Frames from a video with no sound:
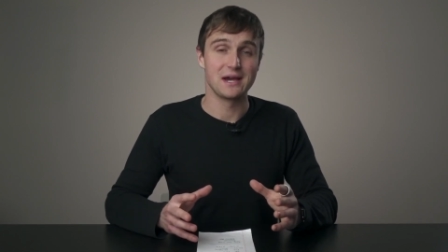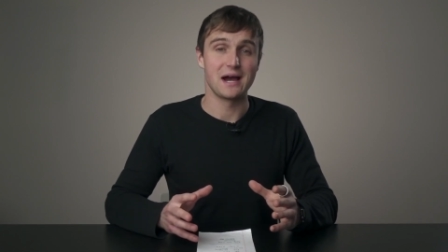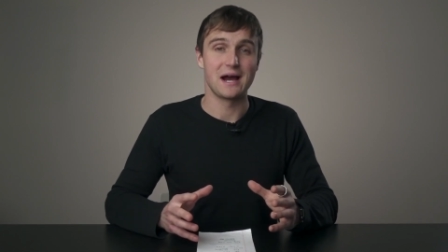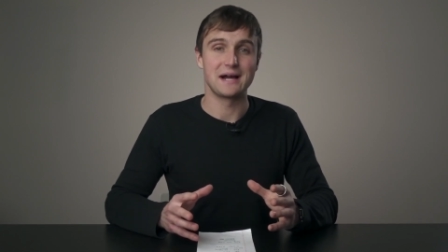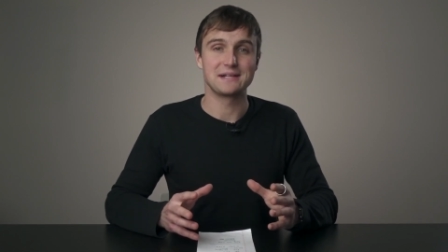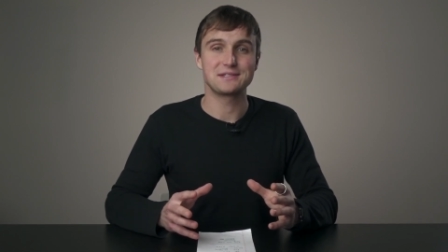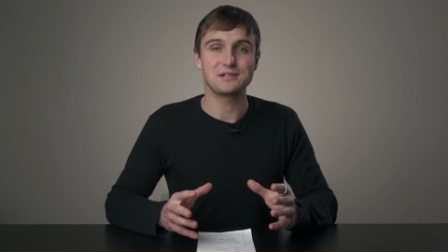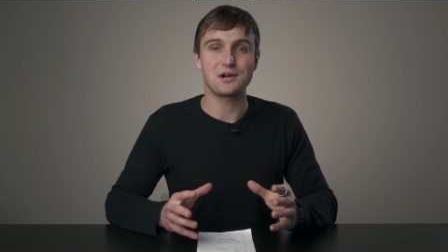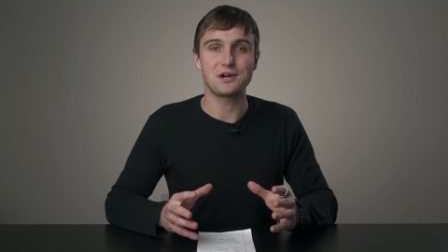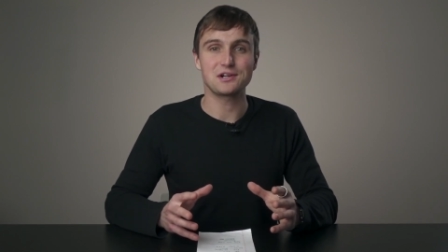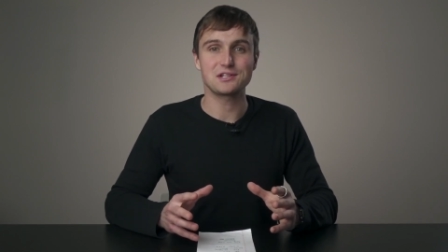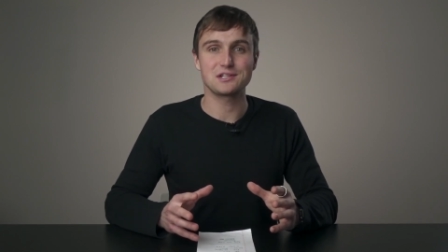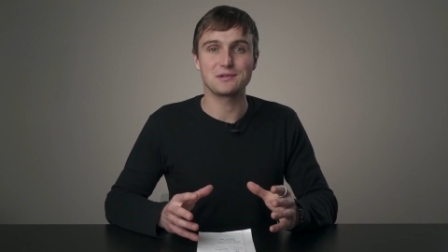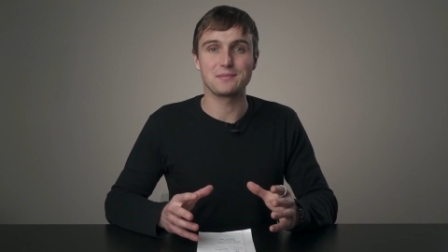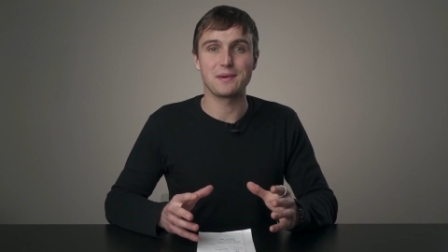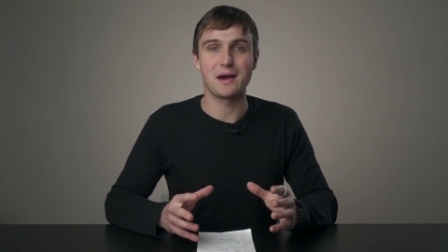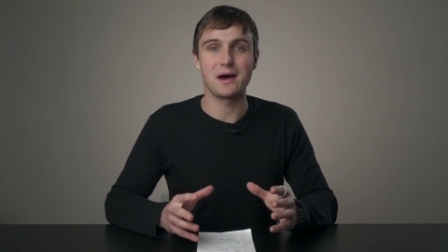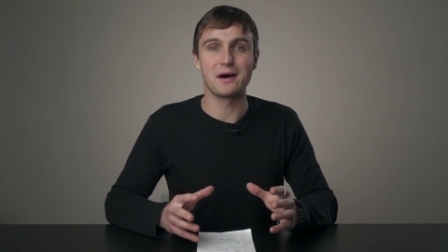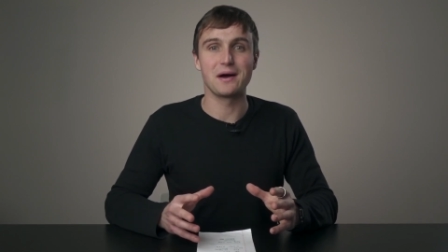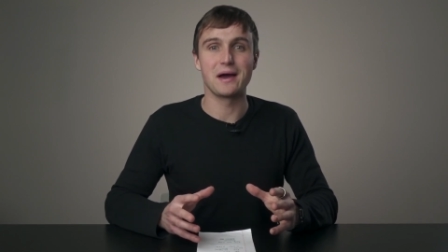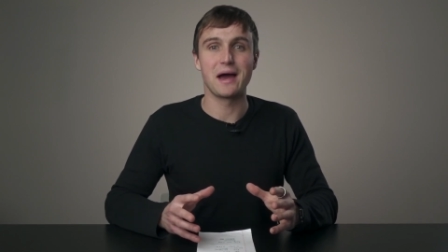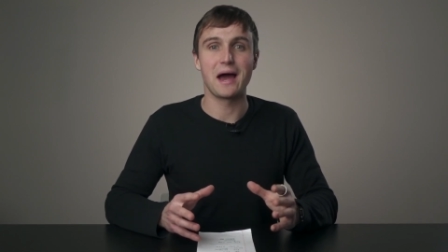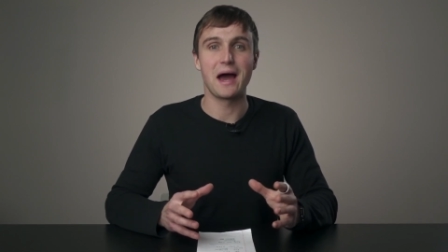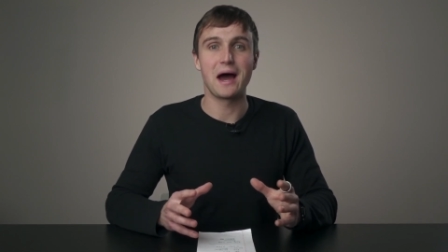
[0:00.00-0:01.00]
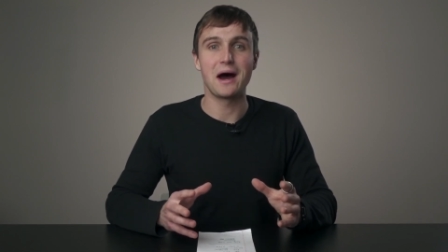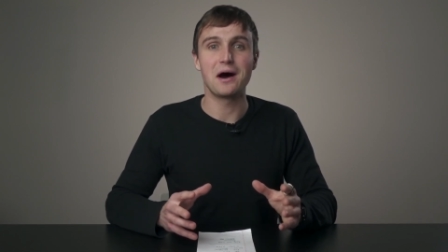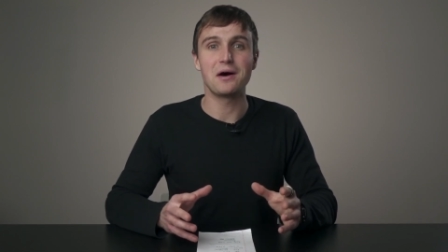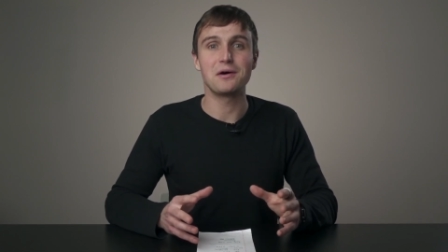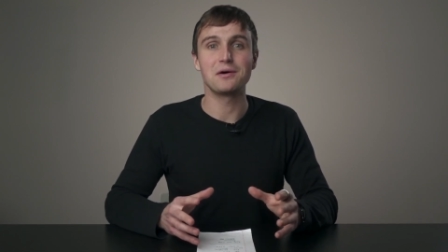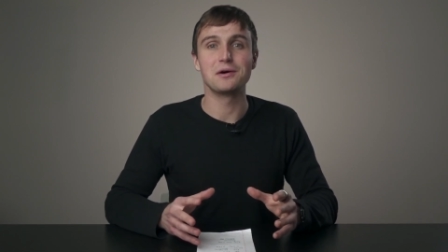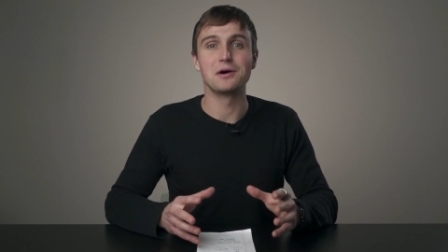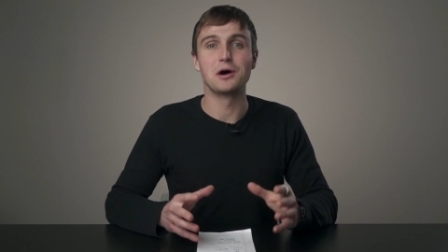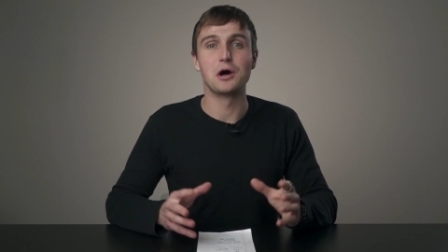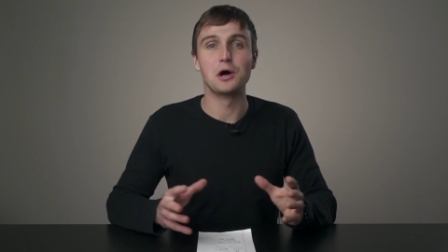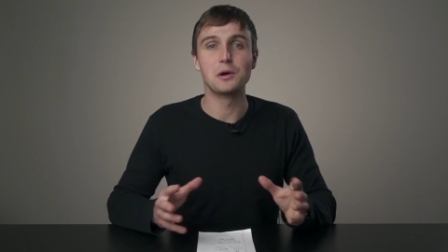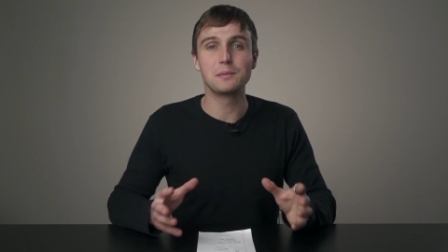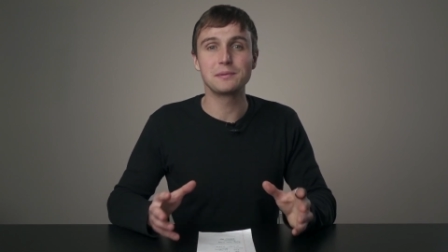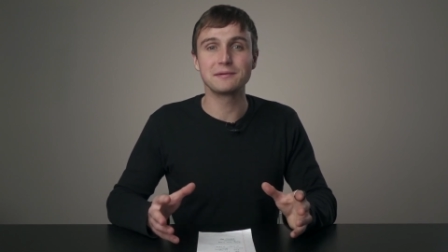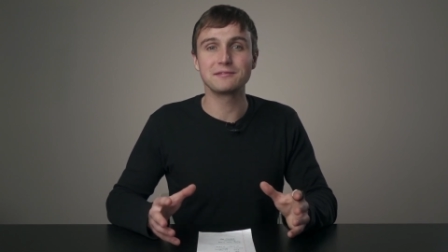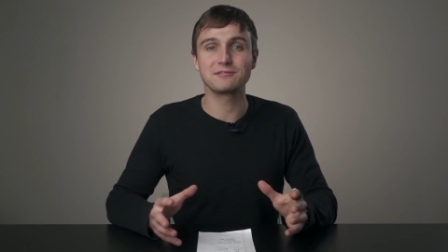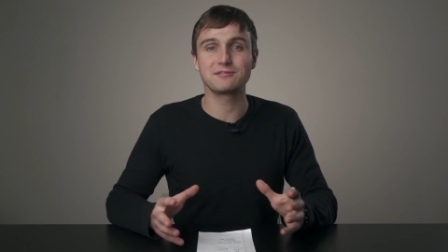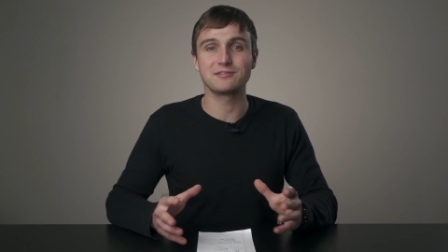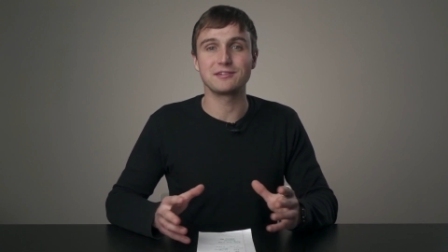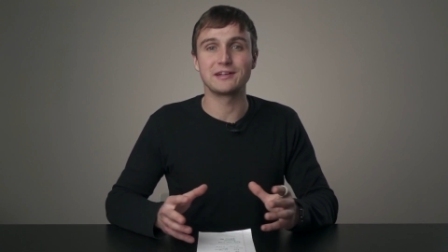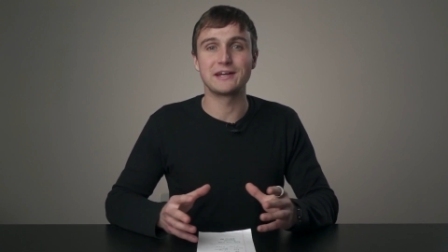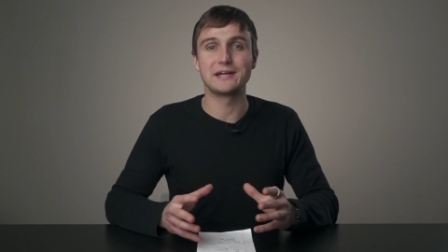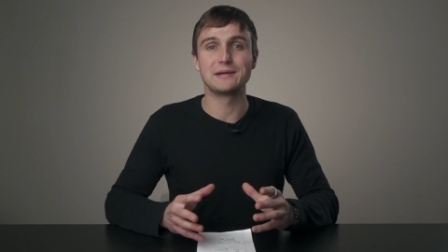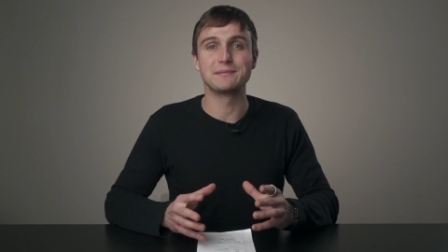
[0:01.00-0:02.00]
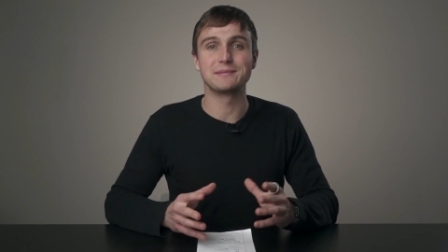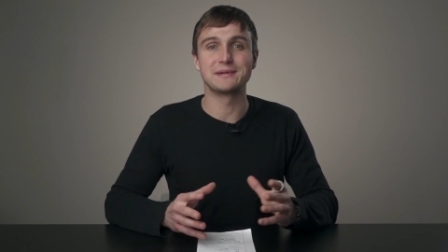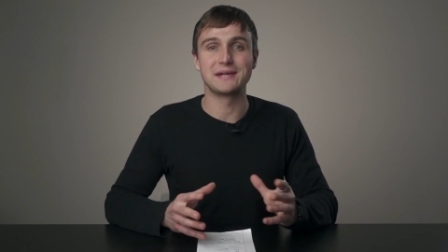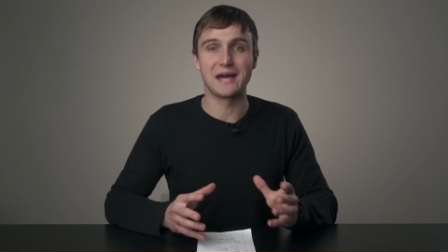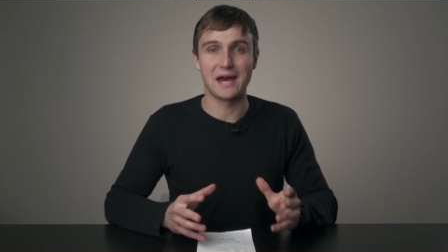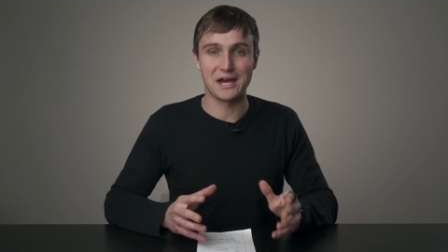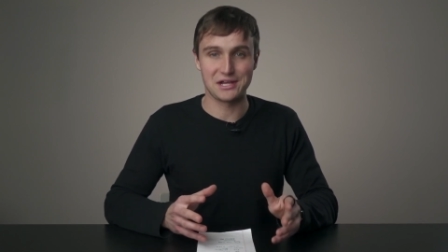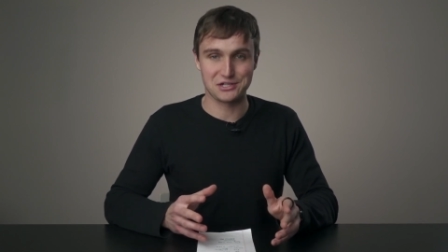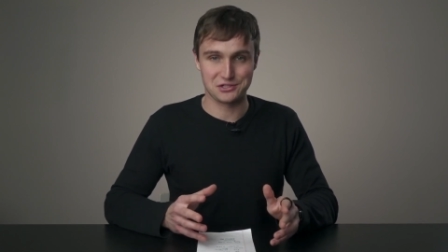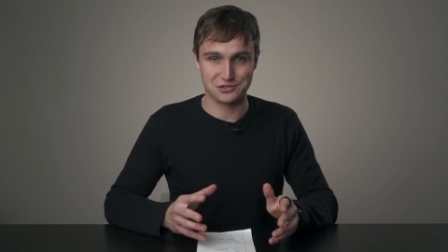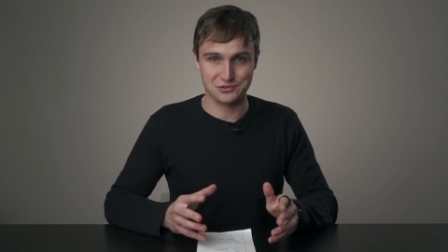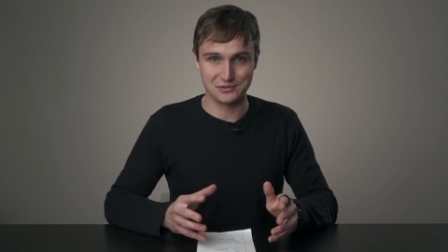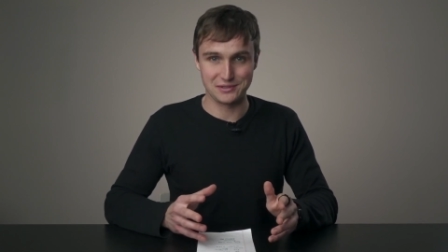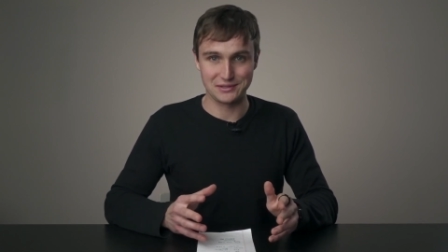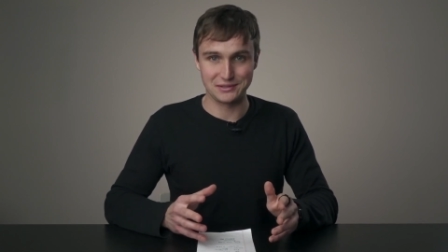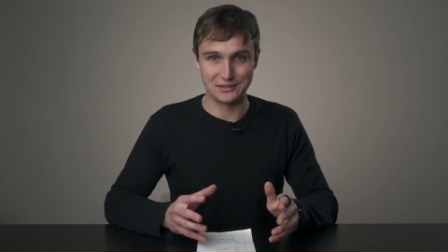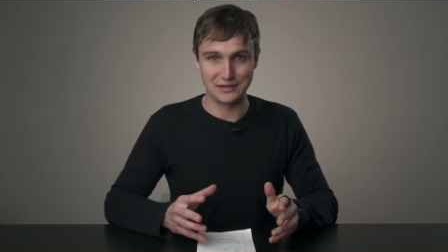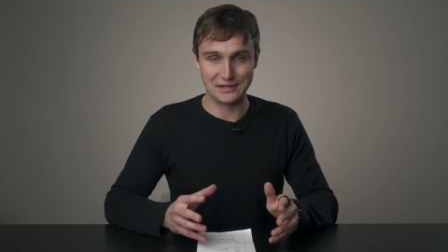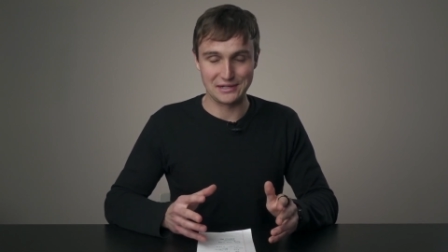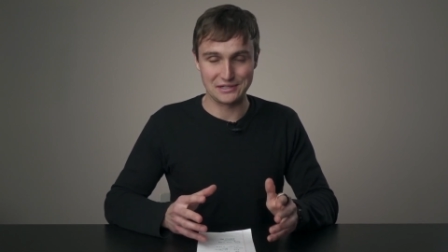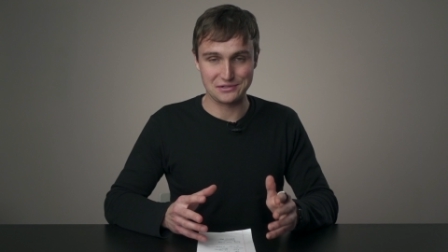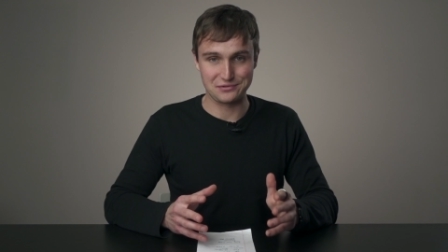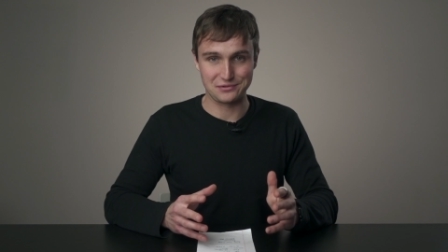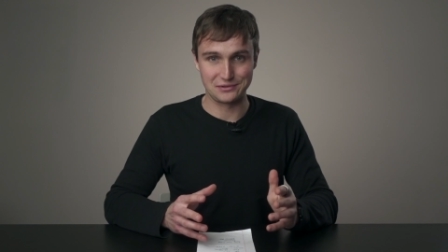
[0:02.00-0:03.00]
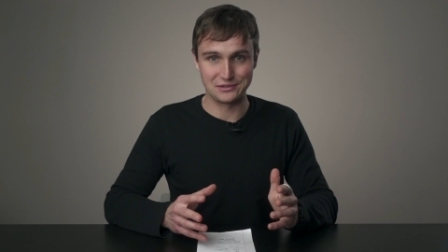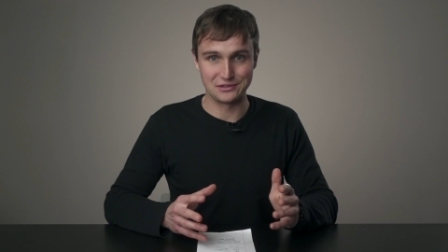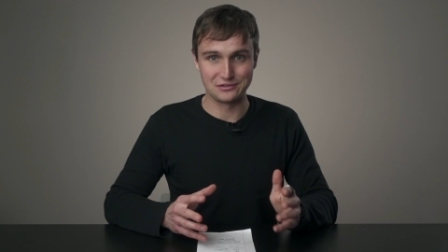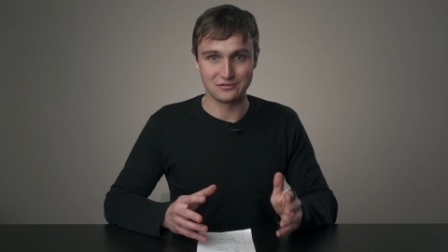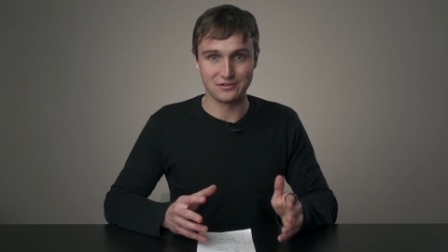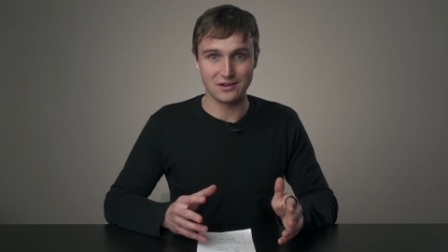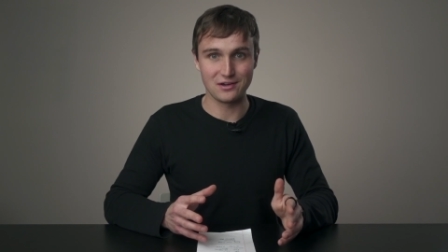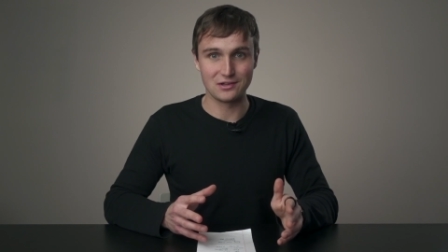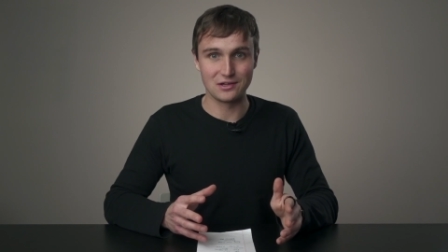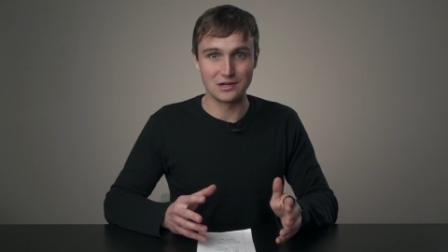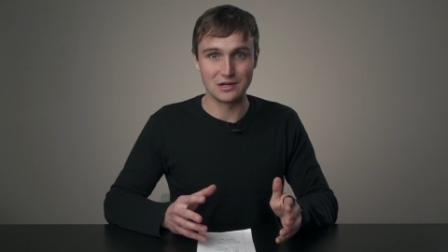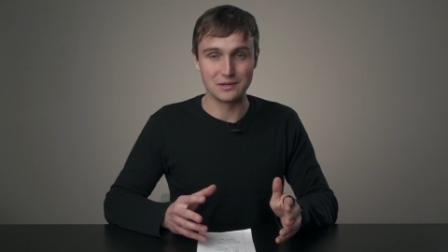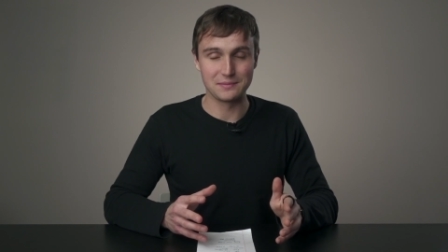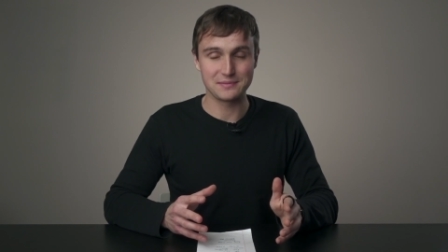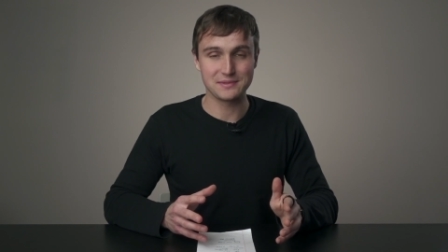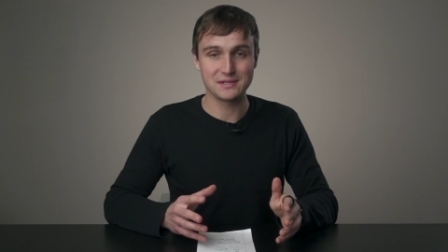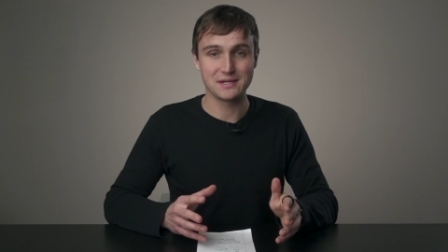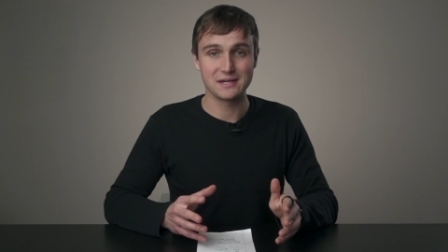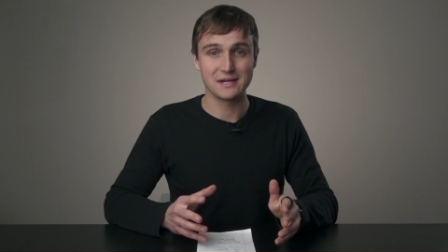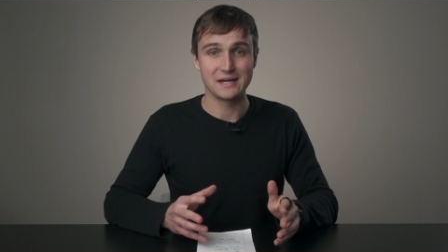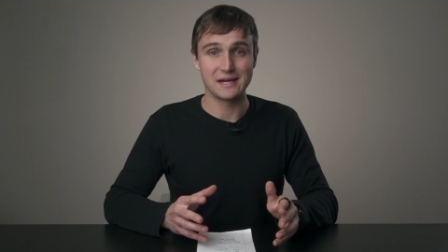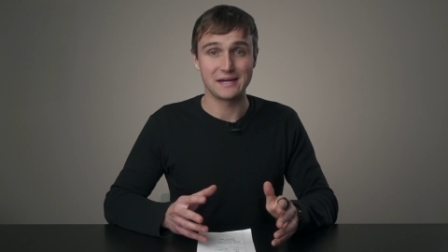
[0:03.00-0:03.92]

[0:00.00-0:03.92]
I talked about how open flame gas streetlights were developed,